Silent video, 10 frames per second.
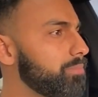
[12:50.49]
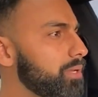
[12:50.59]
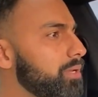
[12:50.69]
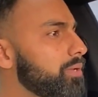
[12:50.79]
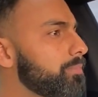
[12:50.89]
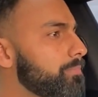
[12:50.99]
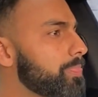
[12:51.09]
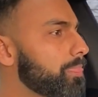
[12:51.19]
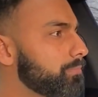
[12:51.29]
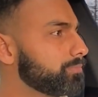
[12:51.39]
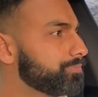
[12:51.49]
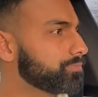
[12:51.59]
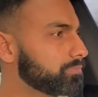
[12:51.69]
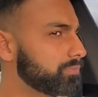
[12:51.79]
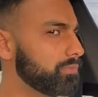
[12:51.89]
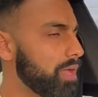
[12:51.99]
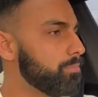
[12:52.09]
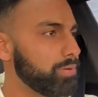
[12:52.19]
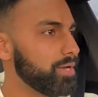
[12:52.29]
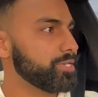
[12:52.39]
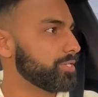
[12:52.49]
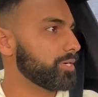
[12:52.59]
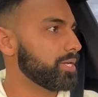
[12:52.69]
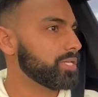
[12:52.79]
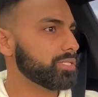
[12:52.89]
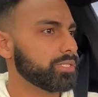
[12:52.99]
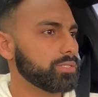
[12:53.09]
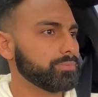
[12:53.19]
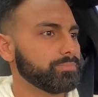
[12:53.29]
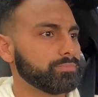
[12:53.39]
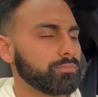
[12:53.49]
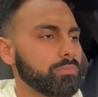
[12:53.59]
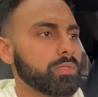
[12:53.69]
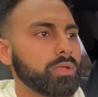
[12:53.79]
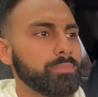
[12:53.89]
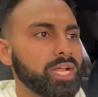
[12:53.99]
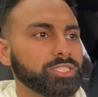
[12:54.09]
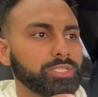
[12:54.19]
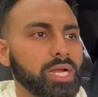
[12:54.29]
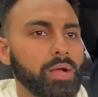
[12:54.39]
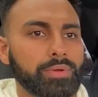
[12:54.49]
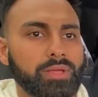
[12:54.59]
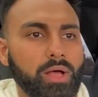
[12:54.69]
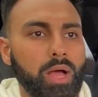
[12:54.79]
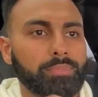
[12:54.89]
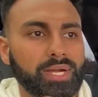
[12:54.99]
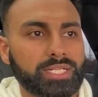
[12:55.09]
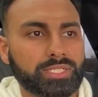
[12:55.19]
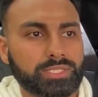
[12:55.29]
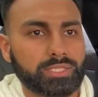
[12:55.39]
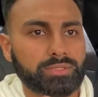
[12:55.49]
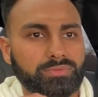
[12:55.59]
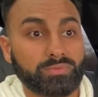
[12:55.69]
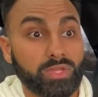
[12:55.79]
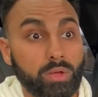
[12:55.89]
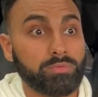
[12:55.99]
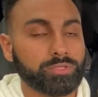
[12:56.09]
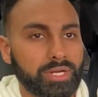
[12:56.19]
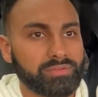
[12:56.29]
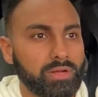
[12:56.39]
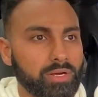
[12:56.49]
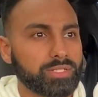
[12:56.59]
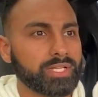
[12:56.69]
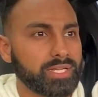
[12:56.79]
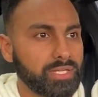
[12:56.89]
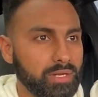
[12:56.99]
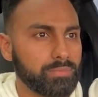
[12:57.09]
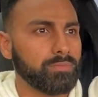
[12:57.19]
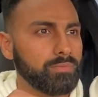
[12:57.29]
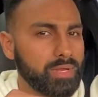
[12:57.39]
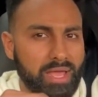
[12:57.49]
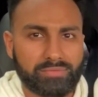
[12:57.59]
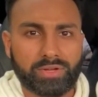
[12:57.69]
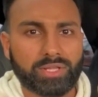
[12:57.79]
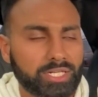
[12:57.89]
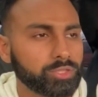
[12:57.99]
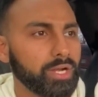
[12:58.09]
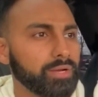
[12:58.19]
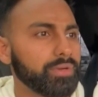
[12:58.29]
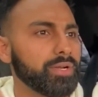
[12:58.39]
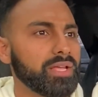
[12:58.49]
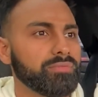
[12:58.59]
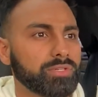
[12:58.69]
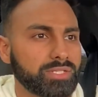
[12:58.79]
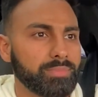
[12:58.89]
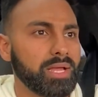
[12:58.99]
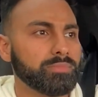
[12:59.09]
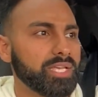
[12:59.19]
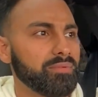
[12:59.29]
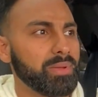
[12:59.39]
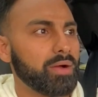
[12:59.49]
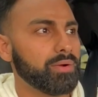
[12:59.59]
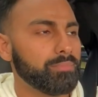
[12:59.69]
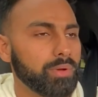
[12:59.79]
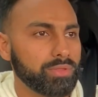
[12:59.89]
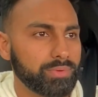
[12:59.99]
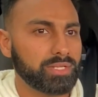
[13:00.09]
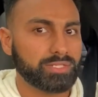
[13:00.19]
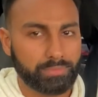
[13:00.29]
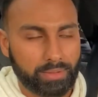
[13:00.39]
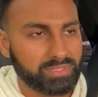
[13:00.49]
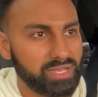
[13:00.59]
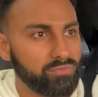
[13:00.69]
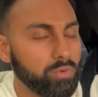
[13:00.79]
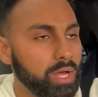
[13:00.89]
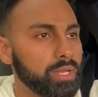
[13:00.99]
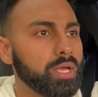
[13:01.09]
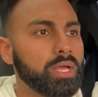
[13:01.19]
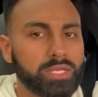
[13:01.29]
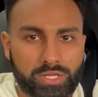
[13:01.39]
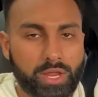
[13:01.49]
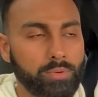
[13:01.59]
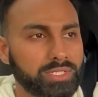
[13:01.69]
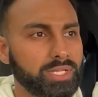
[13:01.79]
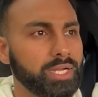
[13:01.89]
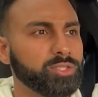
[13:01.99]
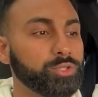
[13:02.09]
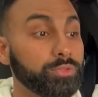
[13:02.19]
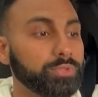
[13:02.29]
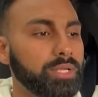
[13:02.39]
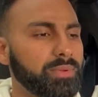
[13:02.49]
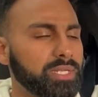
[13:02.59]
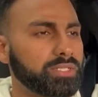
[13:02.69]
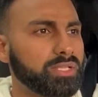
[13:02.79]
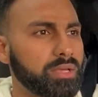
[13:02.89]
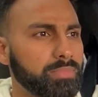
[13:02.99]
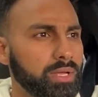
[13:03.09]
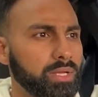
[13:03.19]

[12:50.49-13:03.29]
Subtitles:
I'm pretty sure it is. I'm not sure how it operates with all-wheel drive cars, like, you know, when you have your electronic rear diff, or sometimes you have power to both wheels, sometimes you have one, you know it's not a true limited slip.